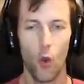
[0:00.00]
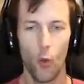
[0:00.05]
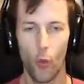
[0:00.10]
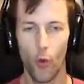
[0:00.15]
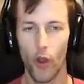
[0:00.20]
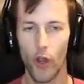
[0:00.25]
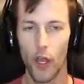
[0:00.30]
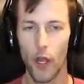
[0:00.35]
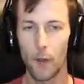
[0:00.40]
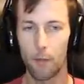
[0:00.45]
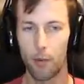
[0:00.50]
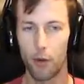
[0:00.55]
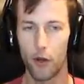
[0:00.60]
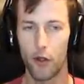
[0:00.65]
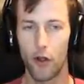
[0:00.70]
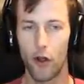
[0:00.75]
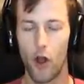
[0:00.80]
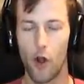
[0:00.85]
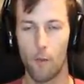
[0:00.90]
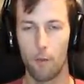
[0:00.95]
we're gonna
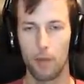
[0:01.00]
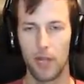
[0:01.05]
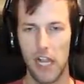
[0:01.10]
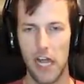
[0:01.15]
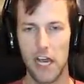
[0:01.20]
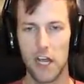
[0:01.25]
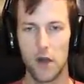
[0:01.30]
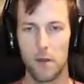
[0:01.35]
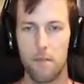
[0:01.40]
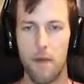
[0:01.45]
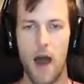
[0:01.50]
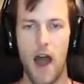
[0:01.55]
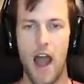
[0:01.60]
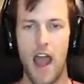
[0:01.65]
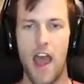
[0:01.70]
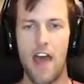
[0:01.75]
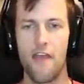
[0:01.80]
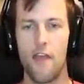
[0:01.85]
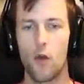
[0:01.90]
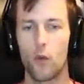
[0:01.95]
put it on player
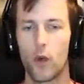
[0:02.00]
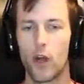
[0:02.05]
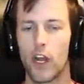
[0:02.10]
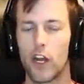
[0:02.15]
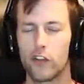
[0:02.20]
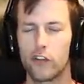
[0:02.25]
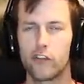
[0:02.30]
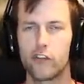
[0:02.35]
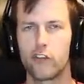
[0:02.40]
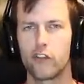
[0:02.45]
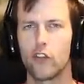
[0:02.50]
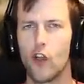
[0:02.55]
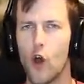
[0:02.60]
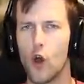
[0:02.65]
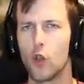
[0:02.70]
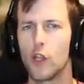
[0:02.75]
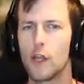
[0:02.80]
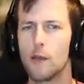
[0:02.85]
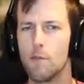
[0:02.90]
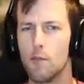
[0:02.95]
bot, and then we're gonna
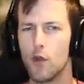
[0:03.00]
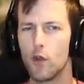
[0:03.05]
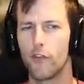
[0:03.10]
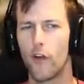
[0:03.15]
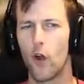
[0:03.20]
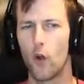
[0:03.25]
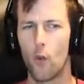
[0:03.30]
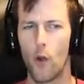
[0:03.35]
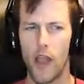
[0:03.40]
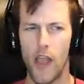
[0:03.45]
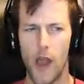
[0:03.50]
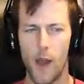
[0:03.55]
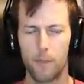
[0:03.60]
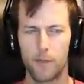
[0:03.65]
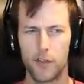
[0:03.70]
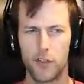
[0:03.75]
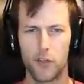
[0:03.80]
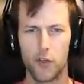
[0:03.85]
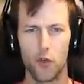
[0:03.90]
slowly move our way up